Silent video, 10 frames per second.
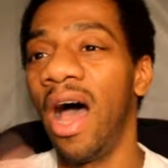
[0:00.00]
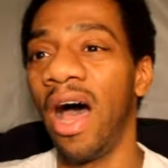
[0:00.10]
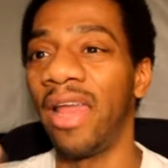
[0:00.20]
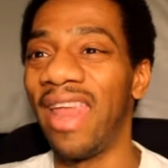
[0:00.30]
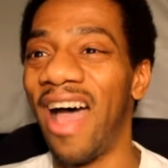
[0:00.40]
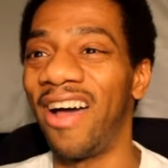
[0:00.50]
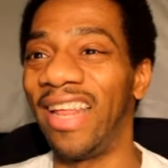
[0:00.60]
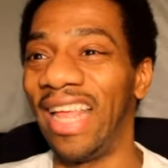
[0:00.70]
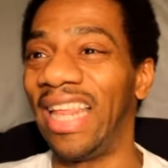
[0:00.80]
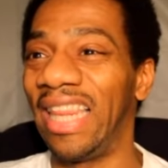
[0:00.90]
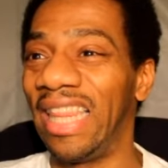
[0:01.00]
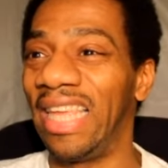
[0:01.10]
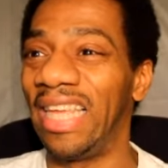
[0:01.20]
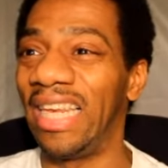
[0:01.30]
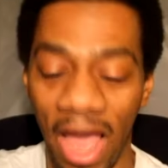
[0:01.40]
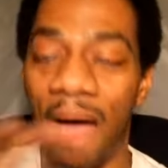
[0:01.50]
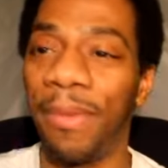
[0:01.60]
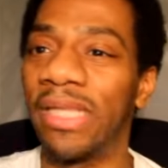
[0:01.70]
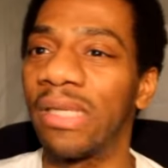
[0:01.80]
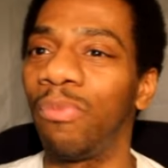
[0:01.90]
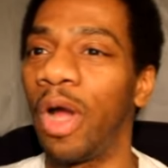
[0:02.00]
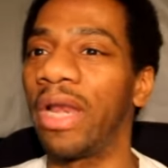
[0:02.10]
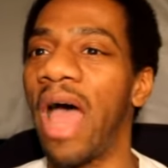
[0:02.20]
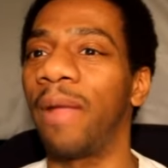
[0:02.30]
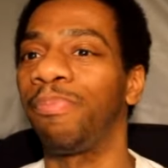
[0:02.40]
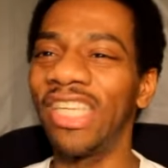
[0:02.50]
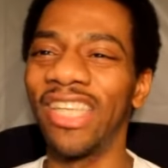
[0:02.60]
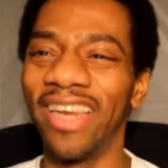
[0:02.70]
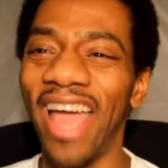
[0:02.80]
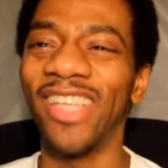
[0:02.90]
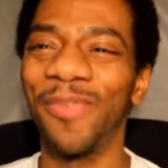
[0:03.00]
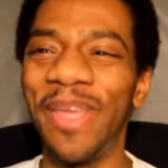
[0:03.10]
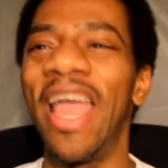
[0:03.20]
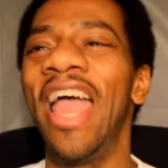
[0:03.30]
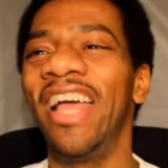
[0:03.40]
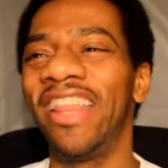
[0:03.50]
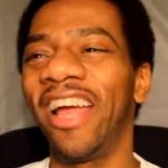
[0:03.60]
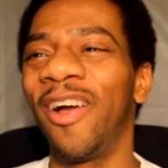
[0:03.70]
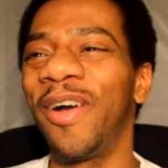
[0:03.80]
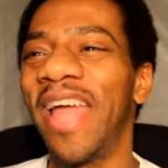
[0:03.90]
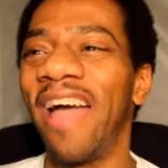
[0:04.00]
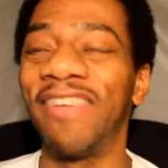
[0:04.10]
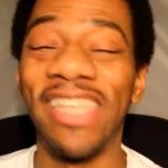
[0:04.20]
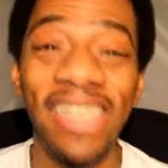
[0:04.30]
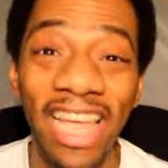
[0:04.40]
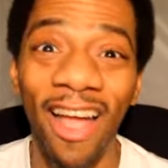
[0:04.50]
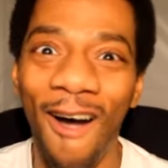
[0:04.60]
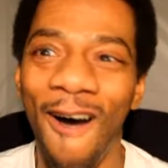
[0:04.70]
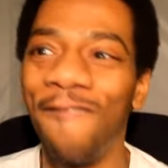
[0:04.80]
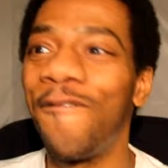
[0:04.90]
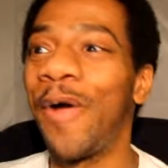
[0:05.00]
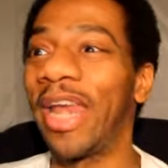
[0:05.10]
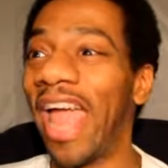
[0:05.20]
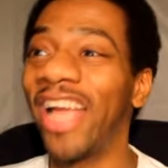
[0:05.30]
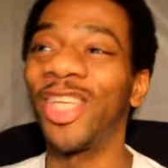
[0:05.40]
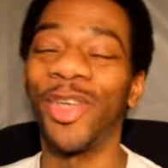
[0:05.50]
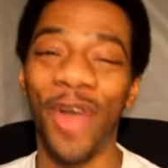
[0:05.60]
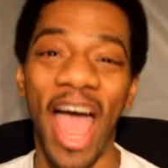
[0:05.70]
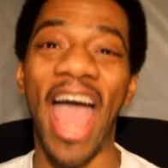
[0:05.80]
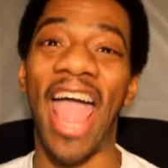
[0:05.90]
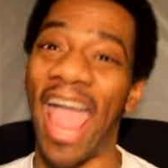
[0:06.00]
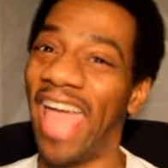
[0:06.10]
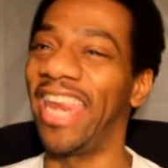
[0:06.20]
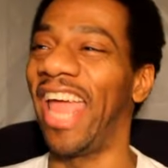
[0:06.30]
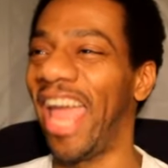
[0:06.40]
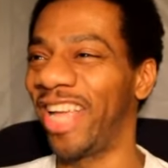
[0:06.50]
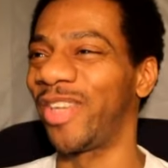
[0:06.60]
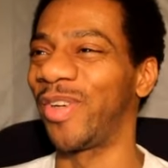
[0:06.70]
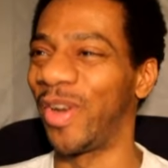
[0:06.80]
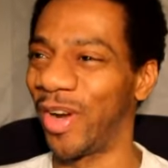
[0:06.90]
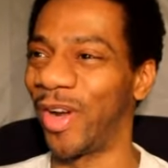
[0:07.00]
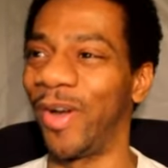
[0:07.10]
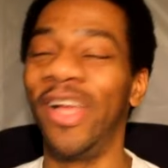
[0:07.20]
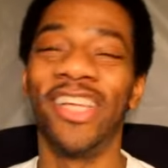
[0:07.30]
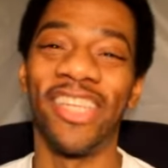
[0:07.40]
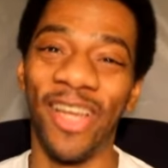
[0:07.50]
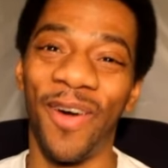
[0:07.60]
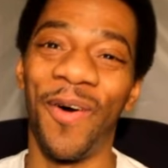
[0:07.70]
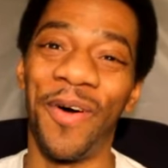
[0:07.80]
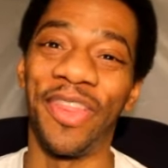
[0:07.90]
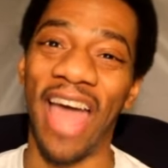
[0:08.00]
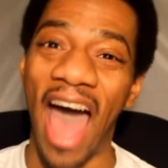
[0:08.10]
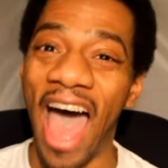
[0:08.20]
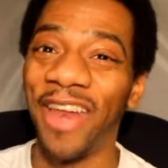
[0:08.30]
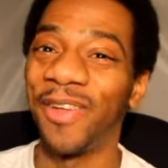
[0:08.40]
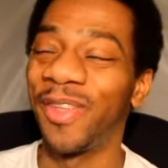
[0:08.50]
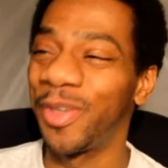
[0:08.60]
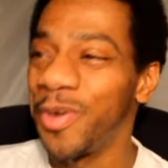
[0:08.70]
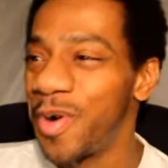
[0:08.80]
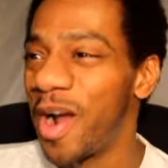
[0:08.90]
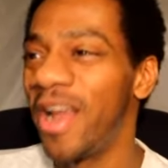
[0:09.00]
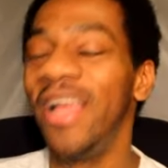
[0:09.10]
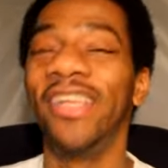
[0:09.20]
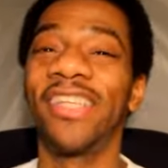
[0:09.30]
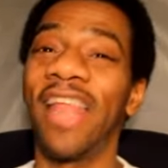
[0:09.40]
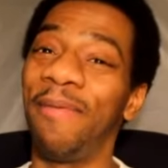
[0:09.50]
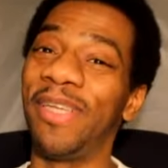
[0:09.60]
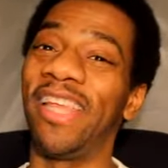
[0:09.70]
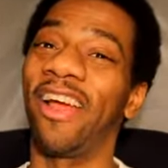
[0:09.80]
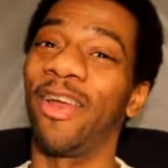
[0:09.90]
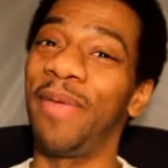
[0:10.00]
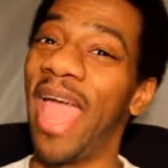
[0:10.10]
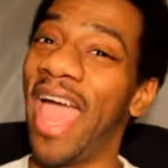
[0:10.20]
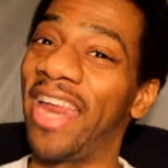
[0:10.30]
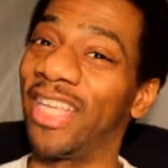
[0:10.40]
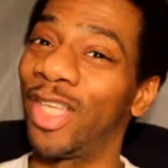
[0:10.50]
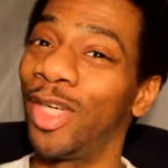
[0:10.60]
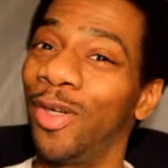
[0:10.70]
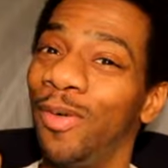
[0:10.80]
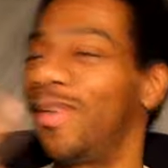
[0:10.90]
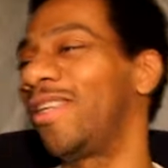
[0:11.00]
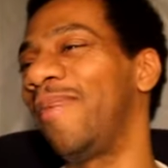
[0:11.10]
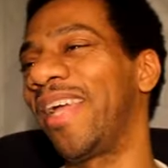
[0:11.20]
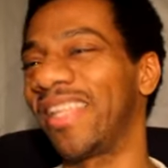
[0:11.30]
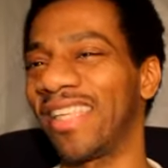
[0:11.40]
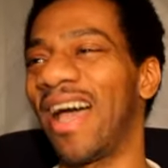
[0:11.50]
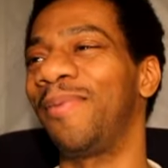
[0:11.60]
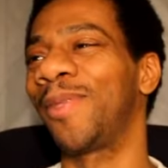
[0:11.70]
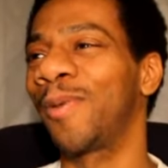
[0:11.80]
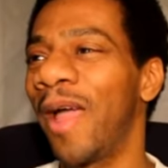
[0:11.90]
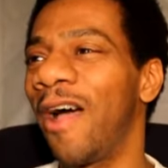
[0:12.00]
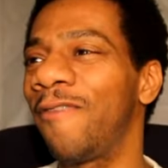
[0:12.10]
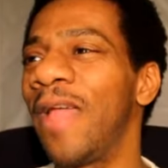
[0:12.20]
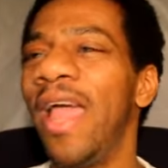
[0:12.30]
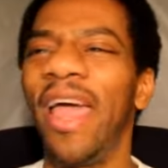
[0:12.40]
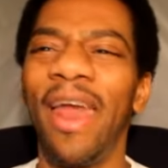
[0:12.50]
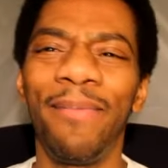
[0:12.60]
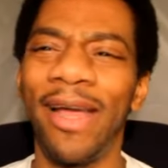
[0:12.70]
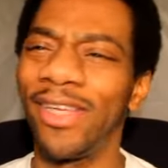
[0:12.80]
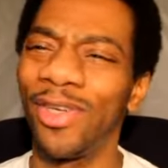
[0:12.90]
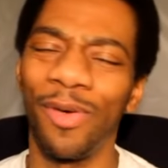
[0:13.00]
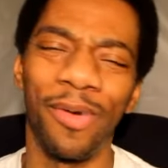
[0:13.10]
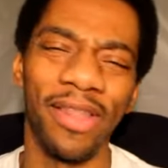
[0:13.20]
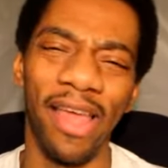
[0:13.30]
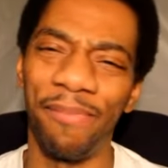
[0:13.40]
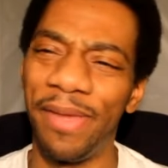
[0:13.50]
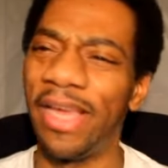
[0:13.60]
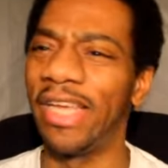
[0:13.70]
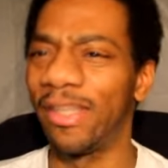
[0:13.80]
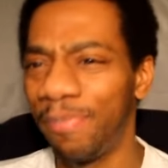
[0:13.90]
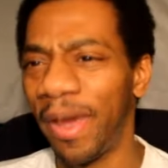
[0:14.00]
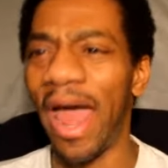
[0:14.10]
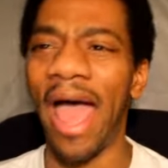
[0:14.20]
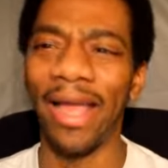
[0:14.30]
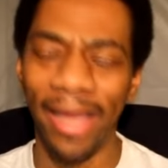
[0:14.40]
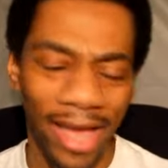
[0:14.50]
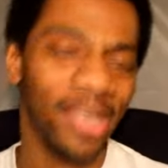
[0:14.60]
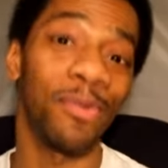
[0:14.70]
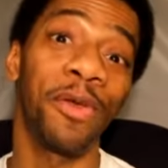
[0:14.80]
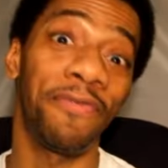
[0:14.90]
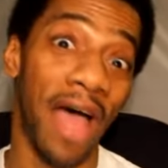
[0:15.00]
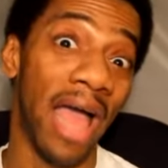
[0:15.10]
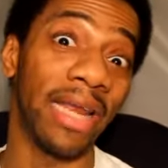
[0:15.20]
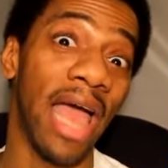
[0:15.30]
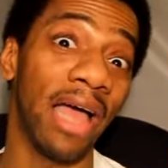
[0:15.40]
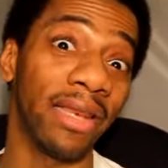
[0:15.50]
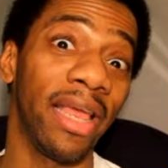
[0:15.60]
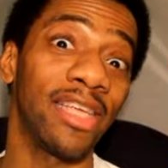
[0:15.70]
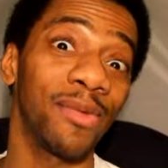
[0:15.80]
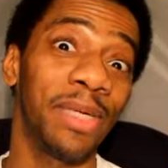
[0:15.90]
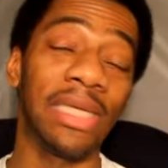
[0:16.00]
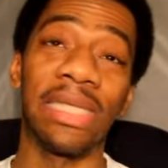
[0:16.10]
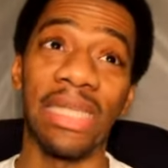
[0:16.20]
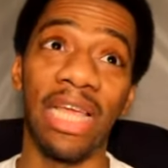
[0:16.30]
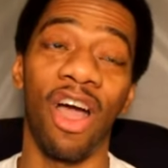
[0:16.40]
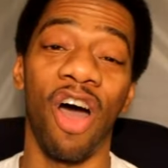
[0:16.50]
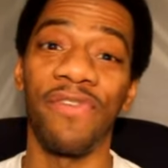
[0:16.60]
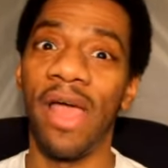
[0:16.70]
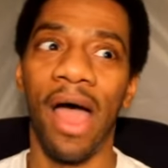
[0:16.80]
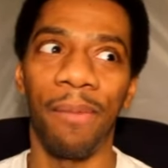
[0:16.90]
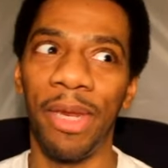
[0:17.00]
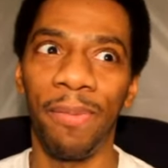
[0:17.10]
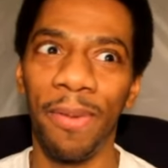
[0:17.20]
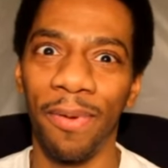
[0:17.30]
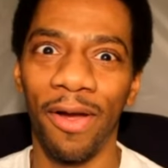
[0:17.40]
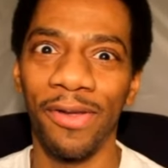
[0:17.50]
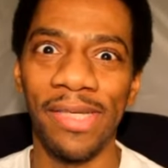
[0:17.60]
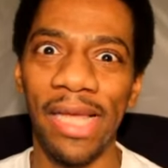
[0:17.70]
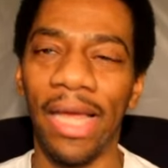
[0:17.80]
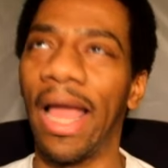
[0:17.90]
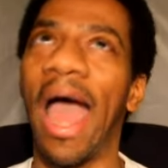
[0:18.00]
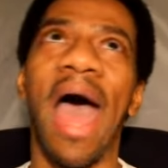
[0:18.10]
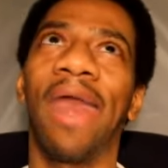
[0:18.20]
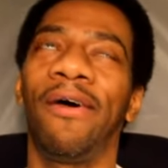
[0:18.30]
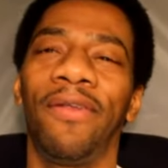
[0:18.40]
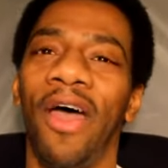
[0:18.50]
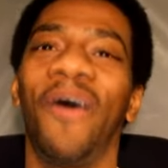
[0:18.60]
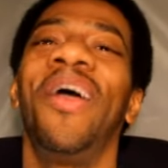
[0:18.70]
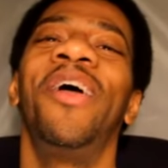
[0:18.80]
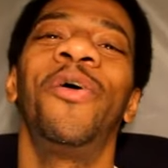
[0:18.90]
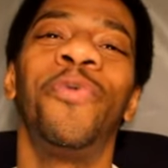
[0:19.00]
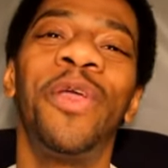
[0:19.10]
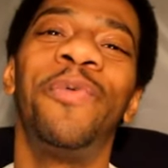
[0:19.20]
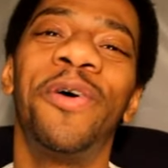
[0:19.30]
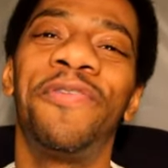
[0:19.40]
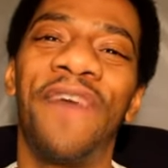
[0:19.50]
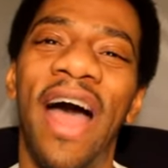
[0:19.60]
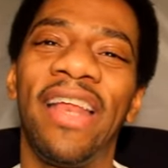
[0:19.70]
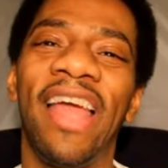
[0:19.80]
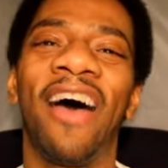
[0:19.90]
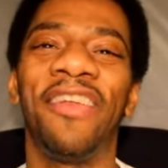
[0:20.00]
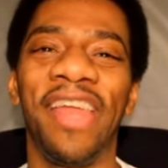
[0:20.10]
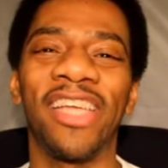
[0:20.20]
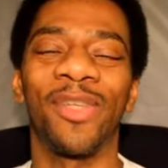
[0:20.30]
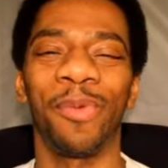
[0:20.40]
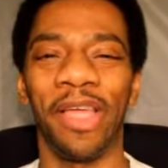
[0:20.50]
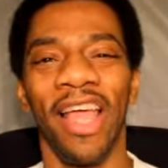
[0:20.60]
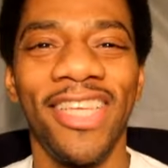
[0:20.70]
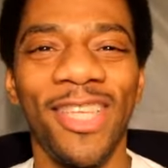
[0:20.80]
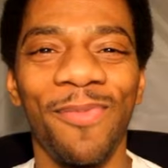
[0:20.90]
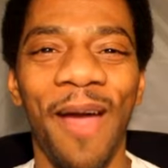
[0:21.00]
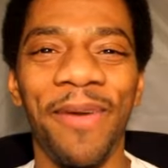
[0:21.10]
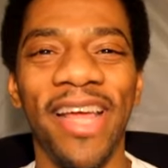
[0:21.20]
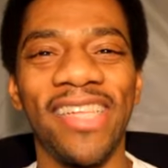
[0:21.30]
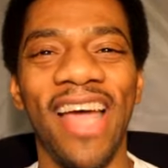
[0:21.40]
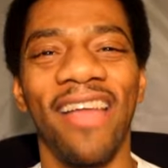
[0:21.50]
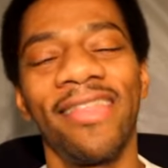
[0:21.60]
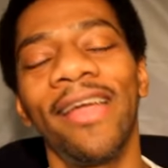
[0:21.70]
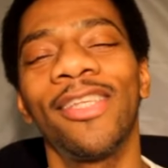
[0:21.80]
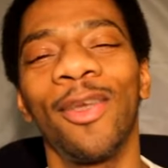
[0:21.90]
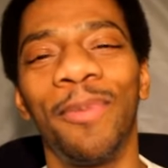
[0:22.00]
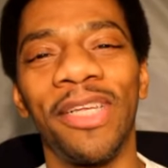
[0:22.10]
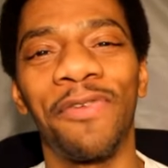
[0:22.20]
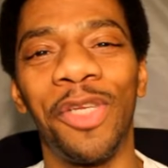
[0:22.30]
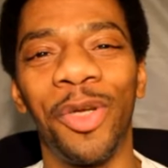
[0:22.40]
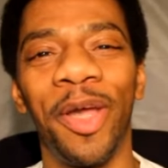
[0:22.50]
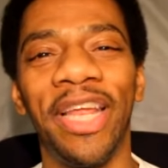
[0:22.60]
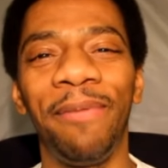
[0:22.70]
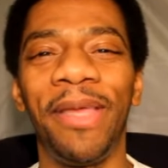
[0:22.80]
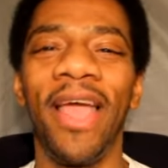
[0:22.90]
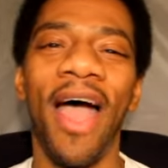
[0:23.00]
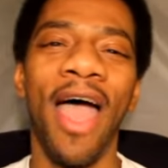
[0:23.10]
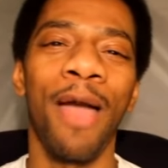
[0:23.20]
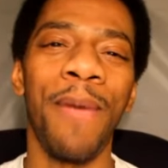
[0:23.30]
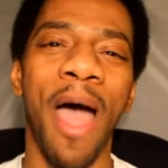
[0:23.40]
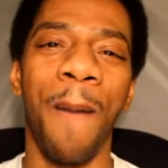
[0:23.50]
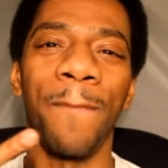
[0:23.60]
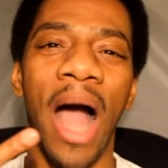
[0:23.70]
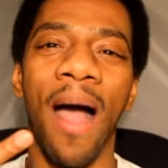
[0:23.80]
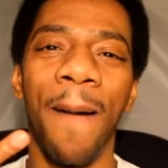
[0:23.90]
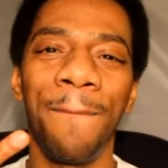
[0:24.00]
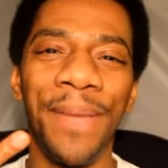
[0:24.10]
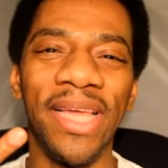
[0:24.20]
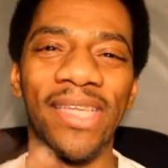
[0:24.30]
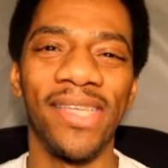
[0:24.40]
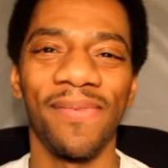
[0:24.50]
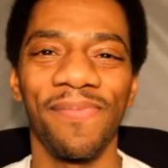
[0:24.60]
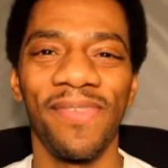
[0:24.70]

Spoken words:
down in the comments and whatnot. So next week, they're going to have a sing-off for an extra guy and an extra girl to go on the Idol tour. So that means they're going to be adding two to make it the top 12. And I'm not sure what that means, but I guess we'll find out next week. Sing off. How many people are going to sing? I don't know. We will find out next week. This is Robert Anton. Thanks so much for joining me. I am out. Peace.